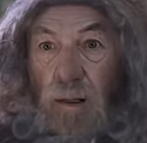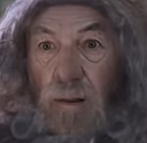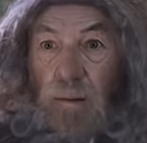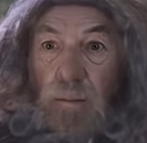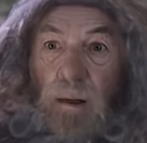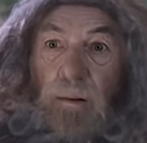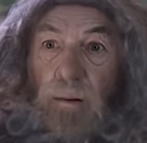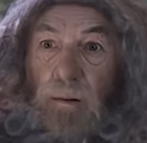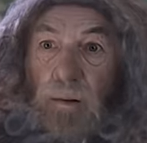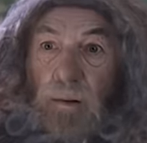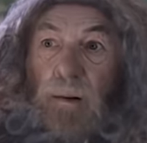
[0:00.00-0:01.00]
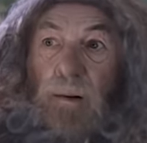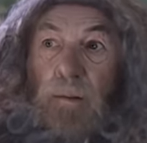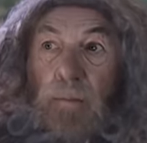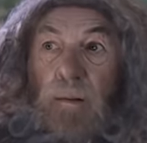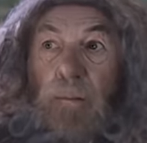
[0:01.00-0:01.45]
From now on,
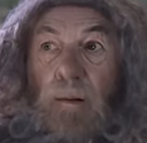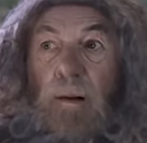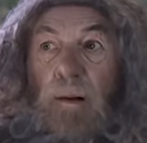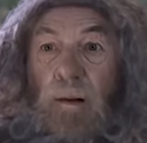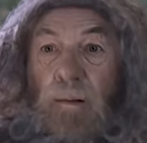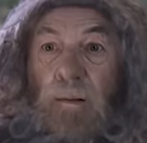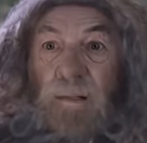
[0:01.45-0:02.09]
I'm going to play hard to